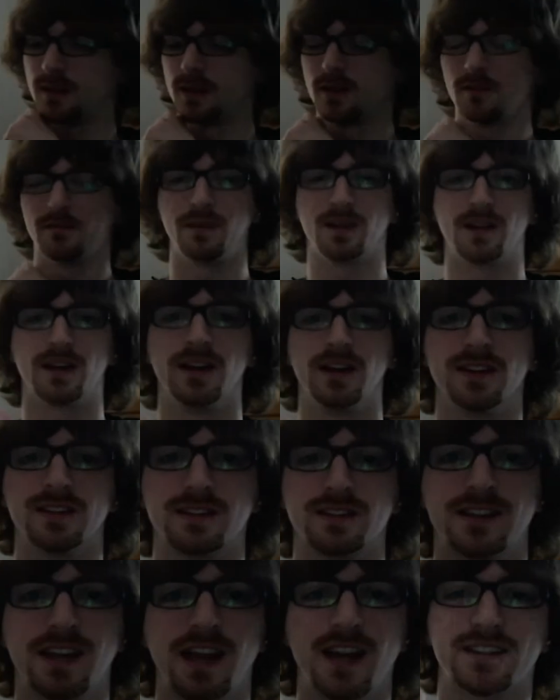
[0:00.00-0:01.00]

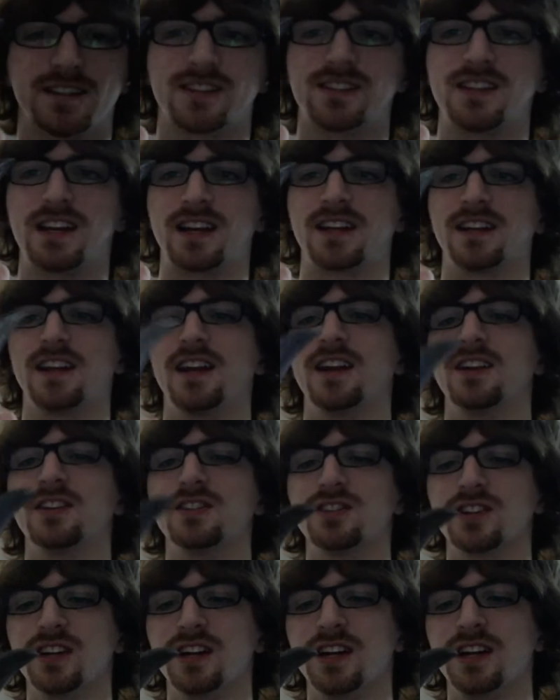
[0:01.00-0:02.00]
because it has a second
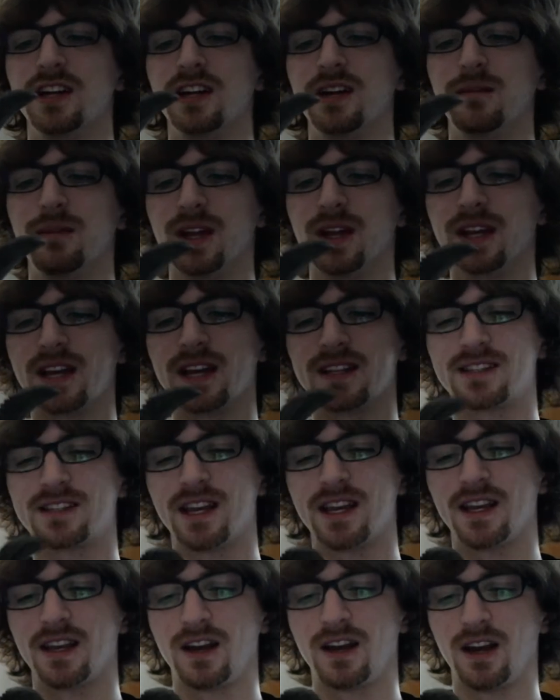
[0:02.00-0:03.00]
edge. But like I said,
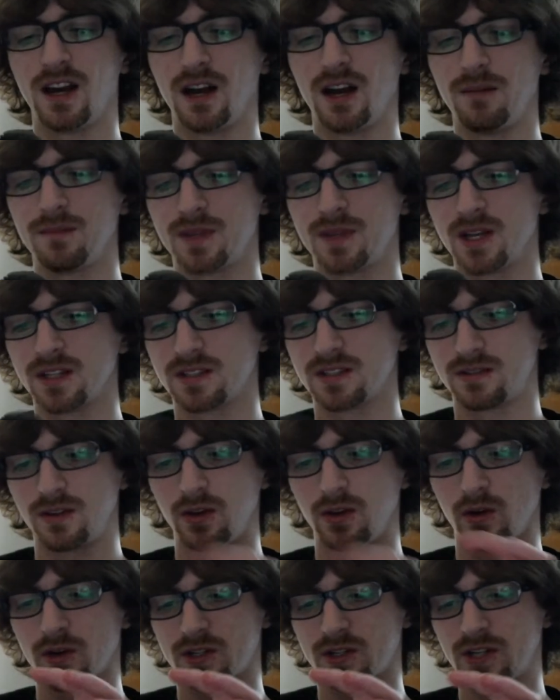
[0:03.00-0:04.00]
because New
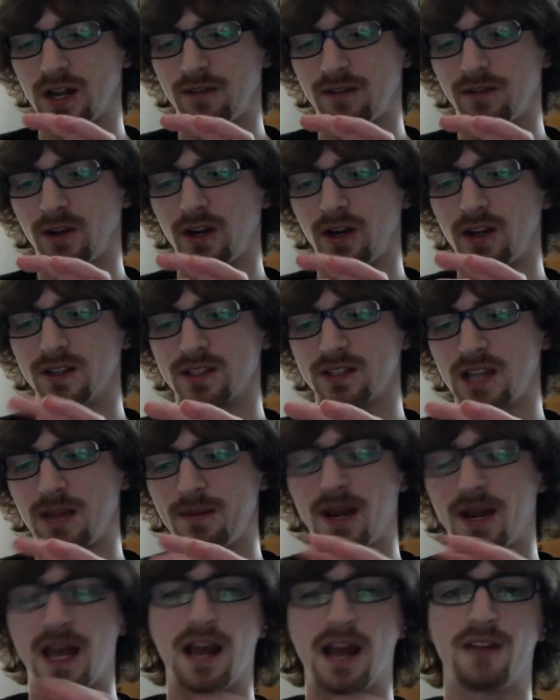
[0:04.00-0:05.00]
York's knife laws, I'm going
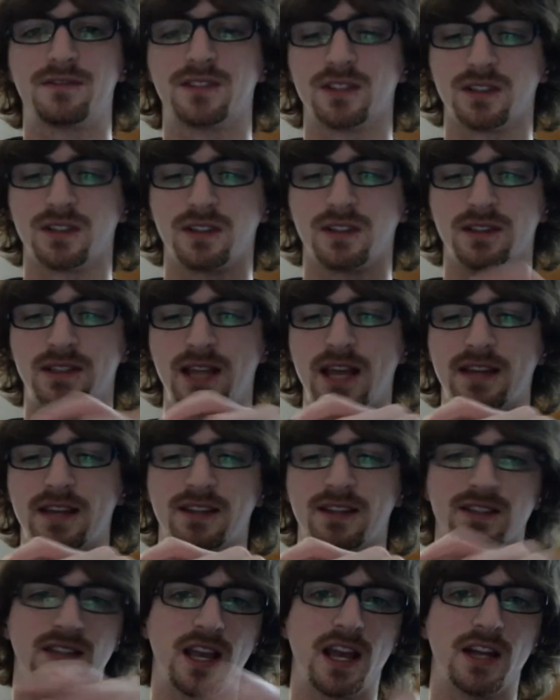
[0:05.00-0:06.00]
to have to take
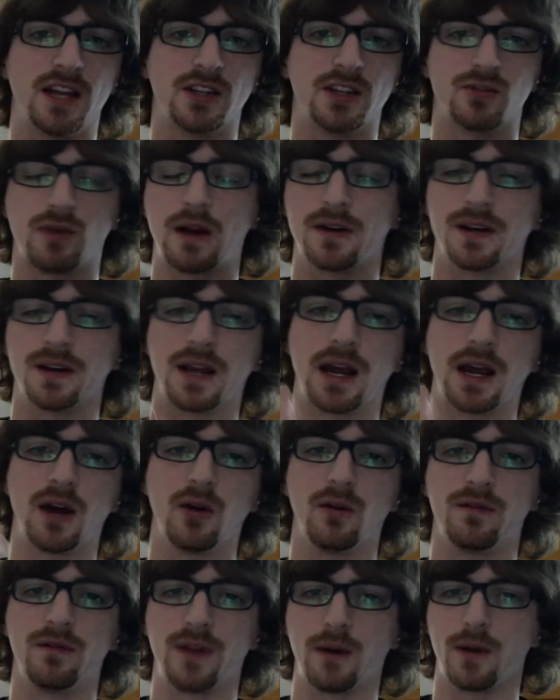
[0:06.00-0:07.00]
this edge, round it out,
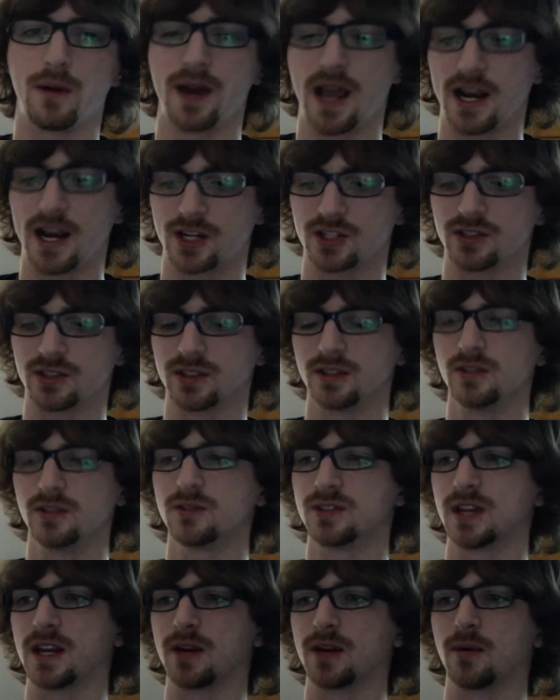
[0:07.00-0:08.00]
if I want to actually use
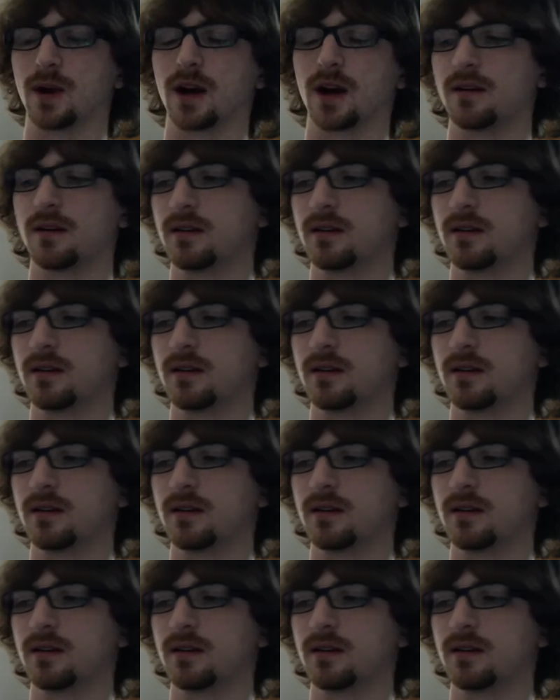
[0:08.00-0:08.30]
it anywhere.